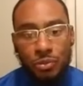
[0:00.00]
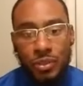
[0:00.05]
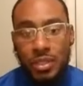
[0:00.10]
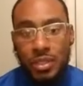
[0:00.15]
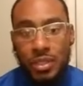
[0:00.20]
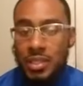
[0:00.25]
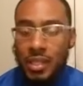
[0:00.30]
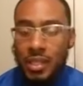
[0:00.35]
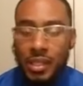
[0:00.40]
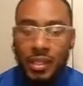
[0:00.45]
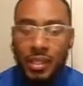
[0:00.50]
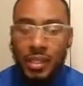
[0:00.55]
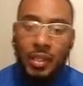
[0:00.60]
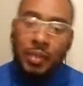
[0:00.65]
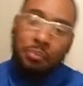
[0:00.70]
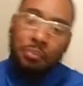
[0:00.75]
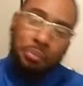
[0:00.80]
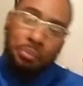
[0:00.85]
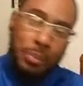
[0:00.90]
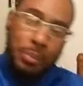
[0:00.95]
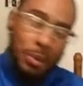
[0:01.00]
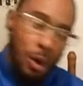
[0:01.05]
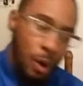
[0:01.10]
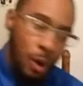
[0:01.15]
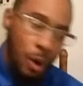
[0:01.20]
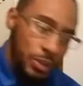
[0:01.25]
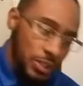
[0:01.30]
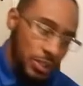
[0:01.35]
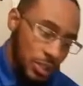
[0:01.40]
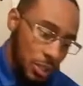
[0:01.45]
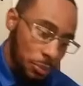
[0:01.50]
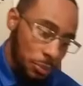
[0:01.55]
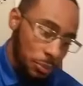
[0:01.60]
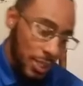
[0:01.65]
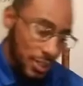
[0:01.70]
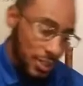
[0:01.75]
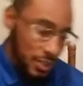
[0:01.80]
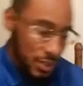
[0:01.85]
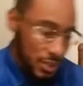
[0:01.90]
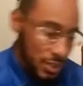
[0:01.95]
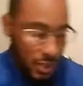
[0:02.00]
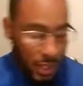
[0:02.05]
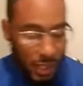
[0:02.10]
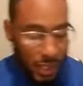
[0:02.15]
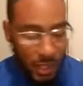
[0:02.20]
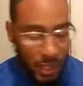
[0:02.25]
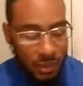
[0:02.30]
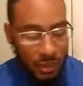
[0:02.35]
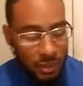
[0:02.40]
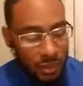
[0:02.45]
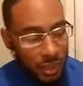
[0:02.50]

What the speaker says: real estate. People always need a place to stay,